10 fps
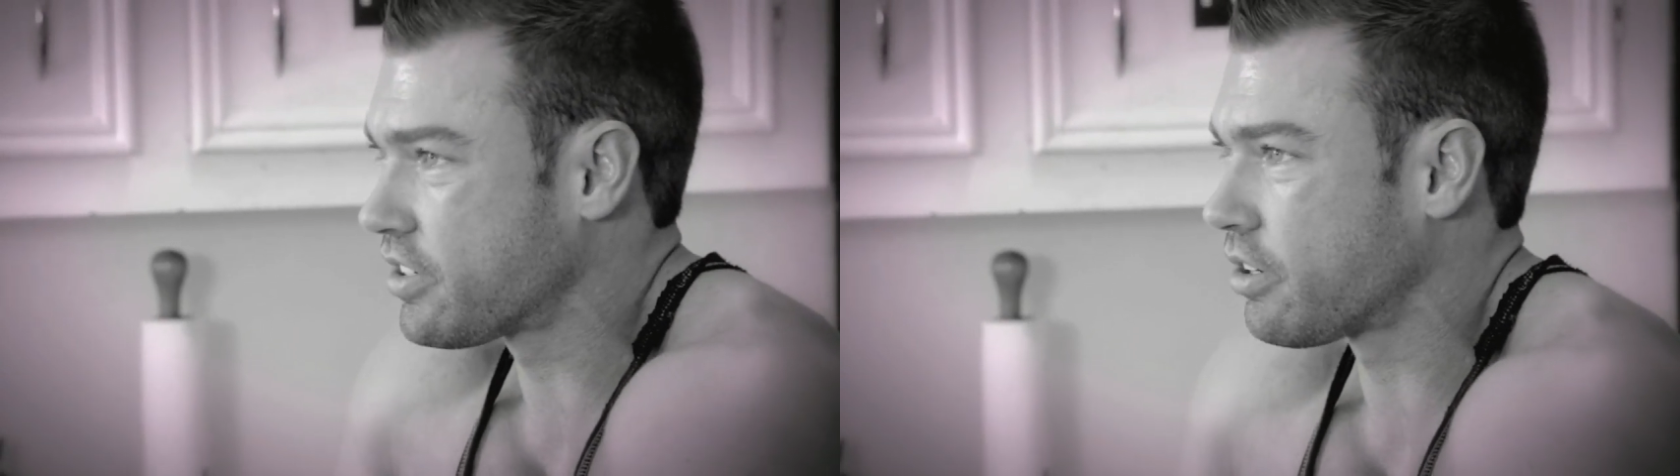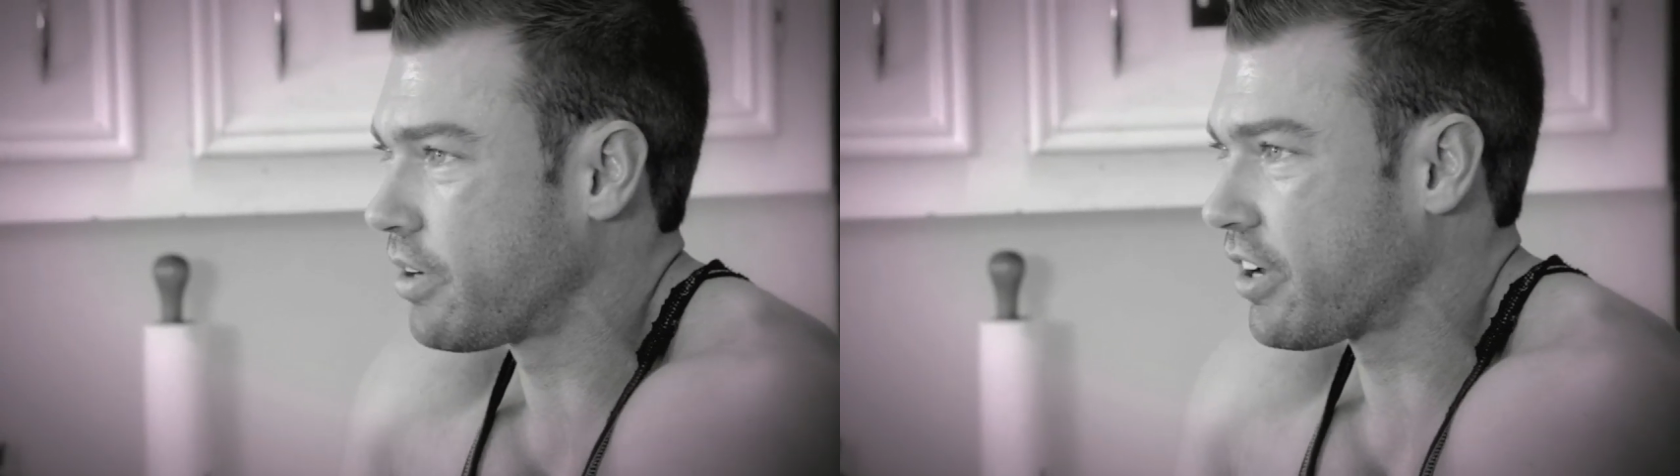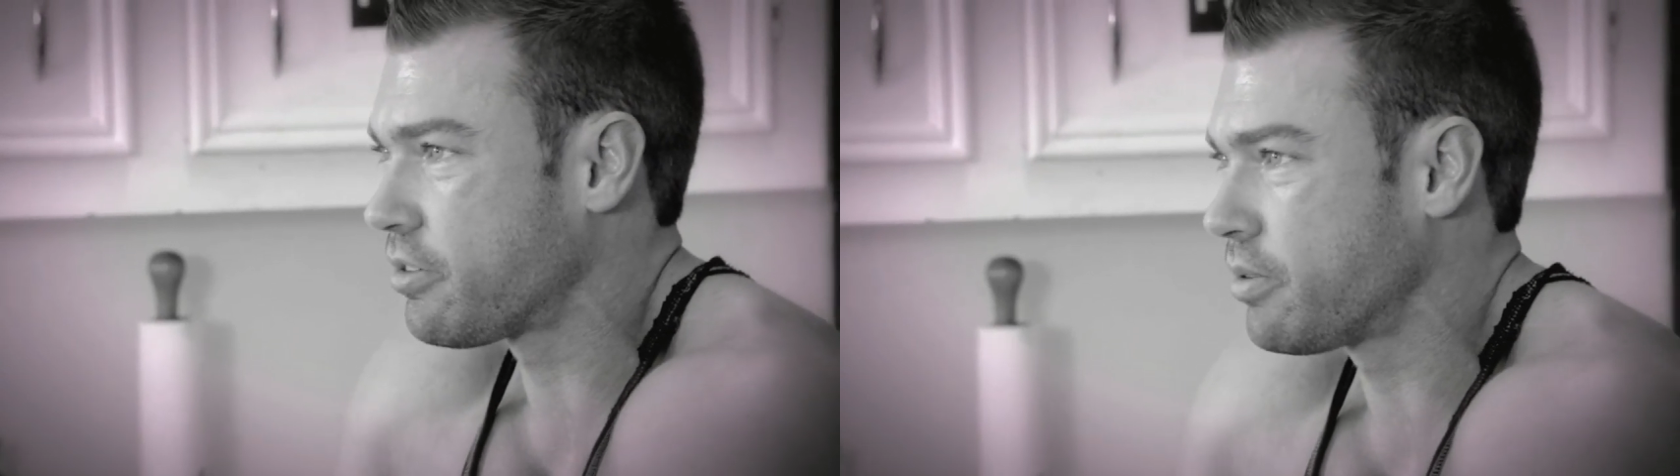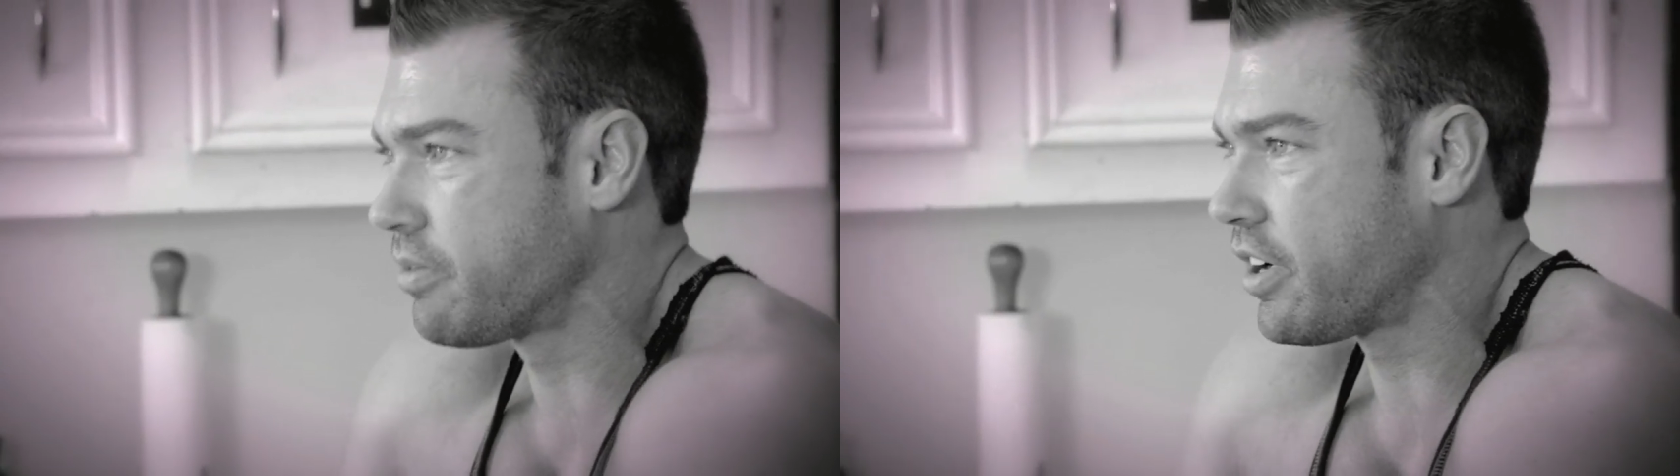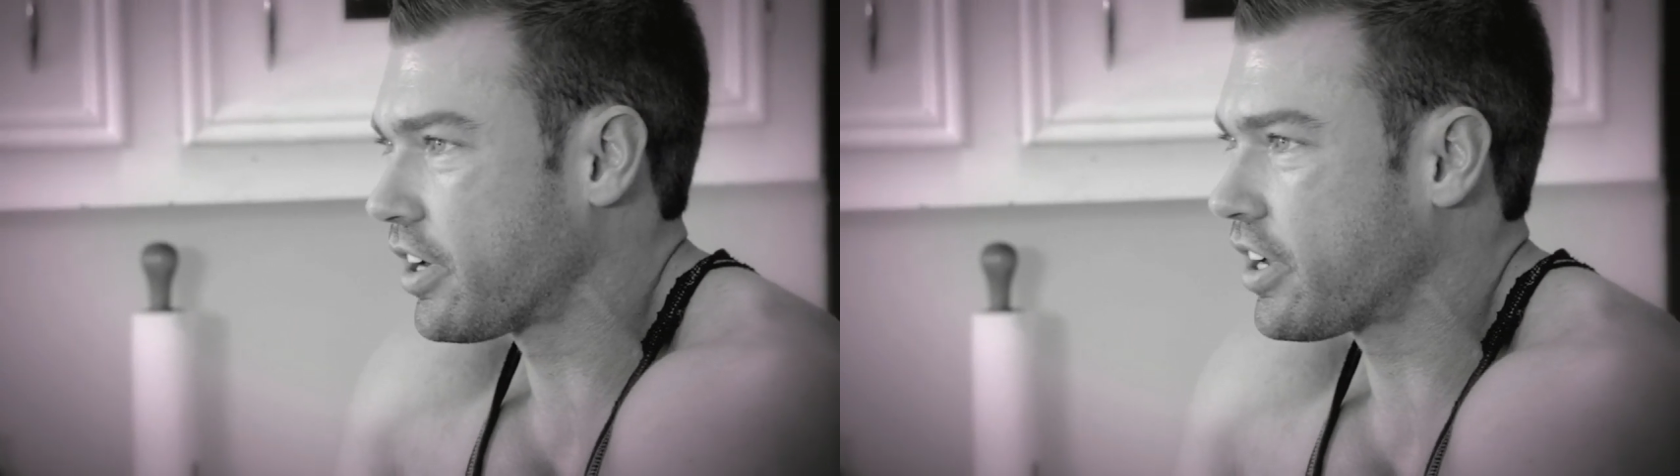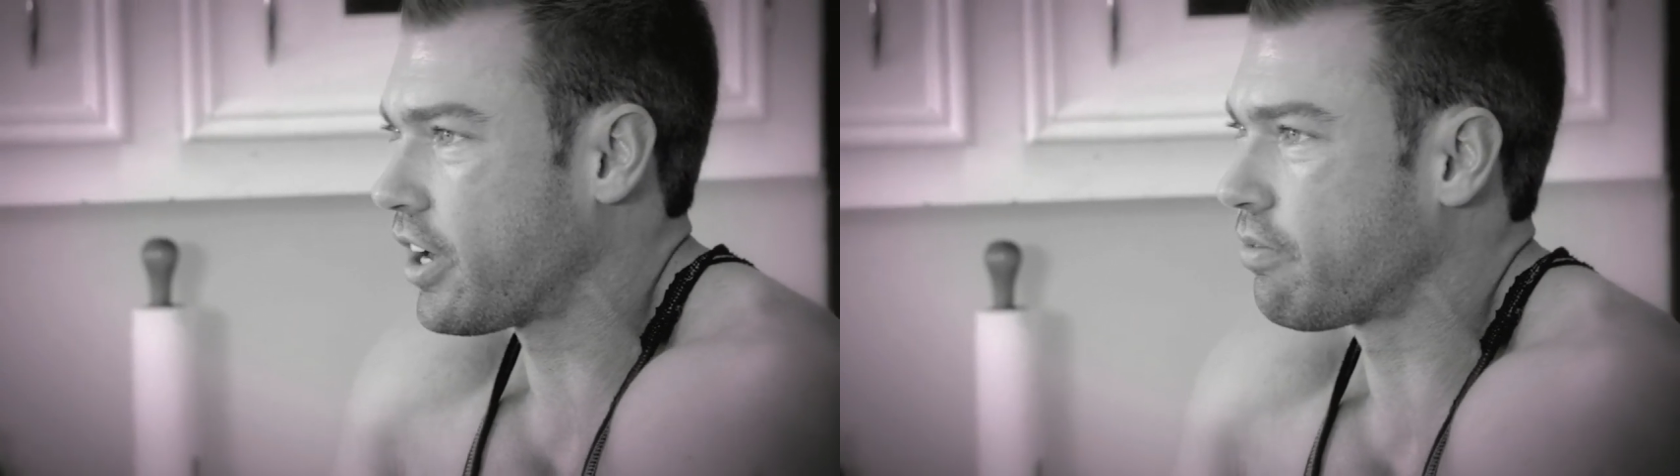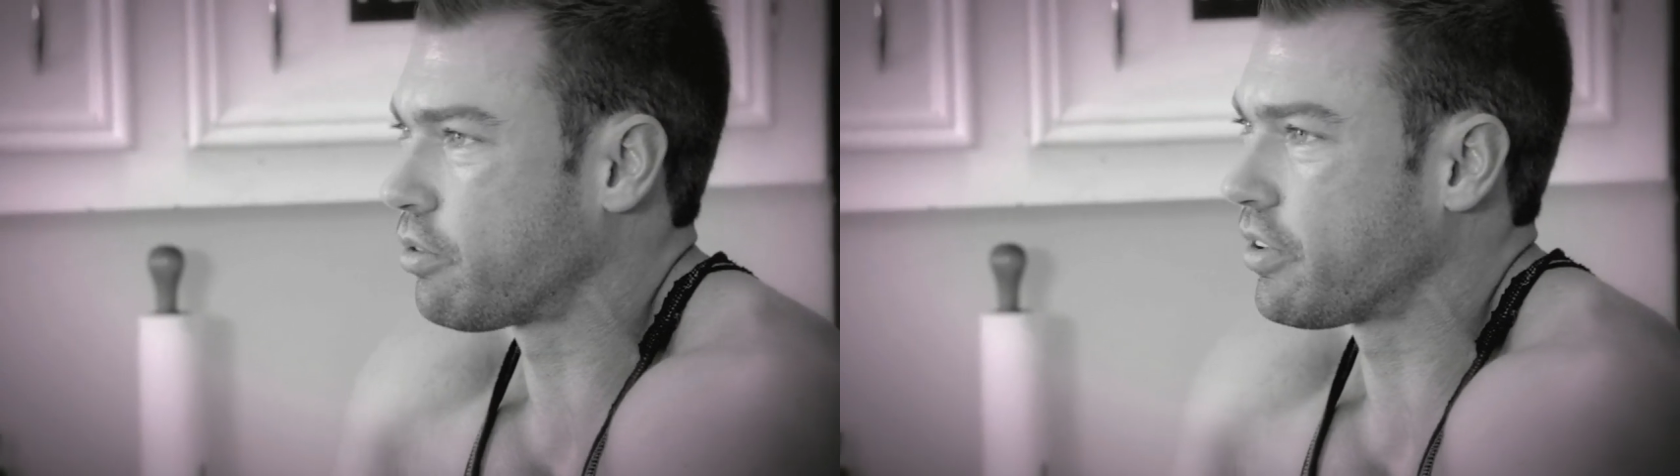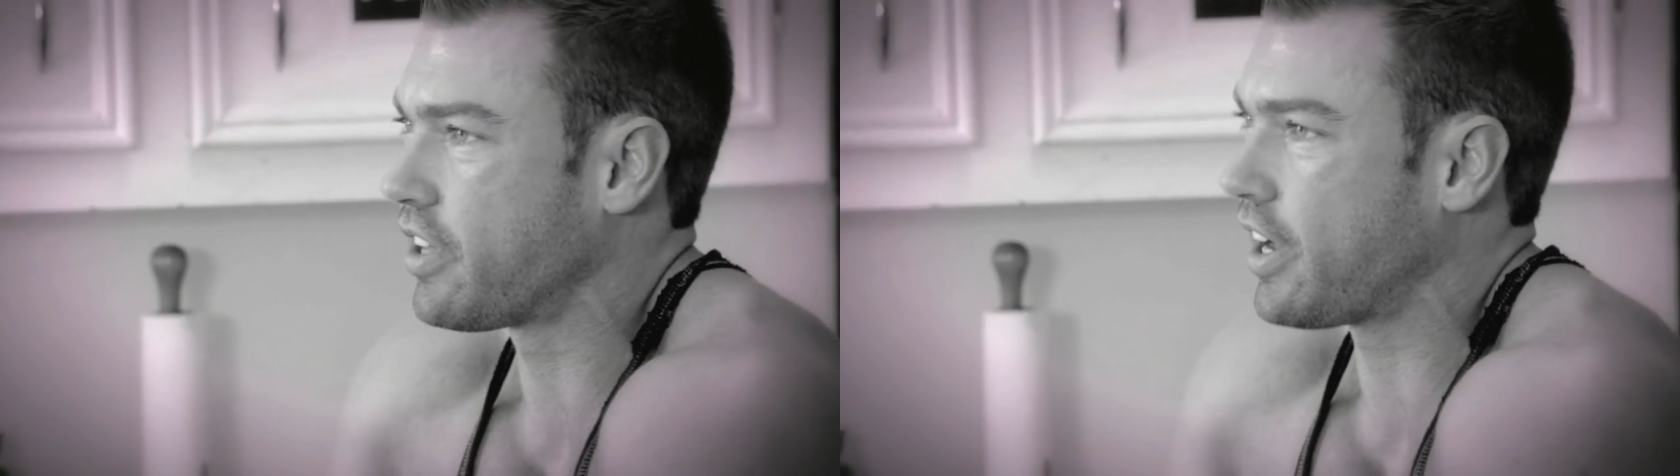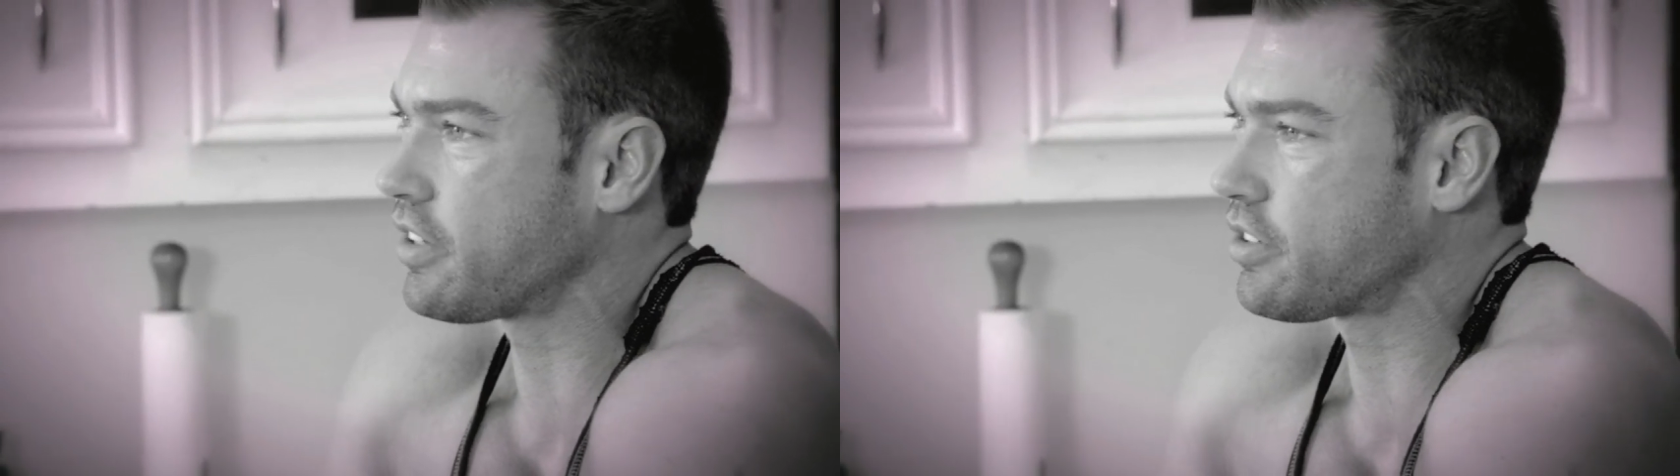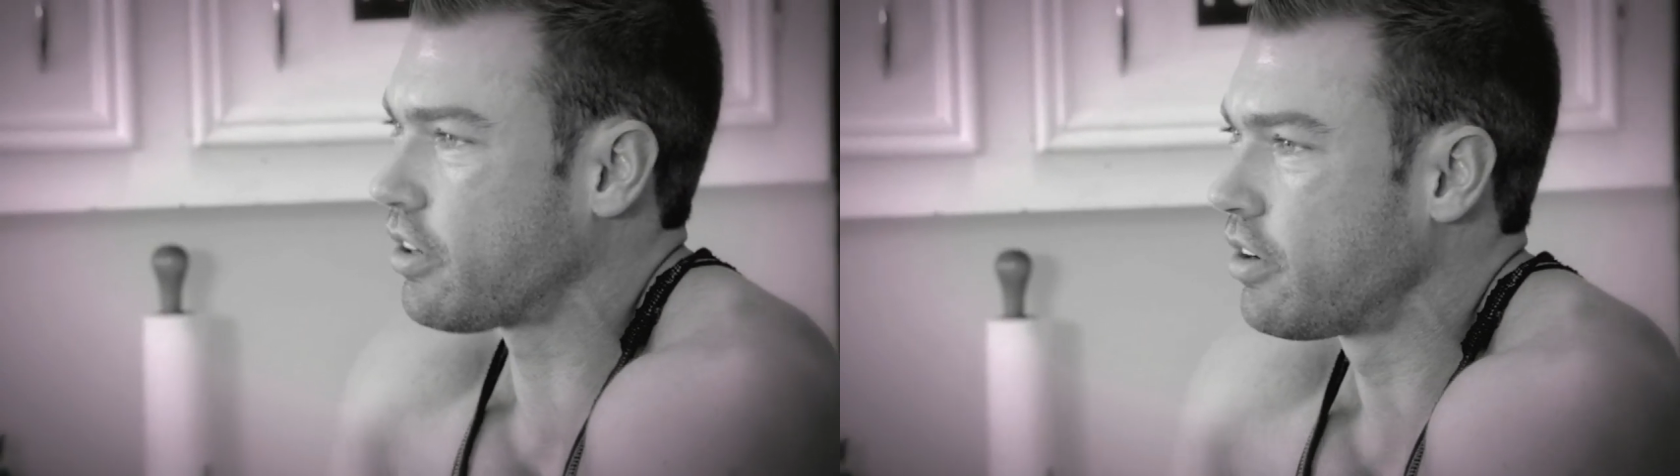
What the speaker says: so we have to be very careful with that. So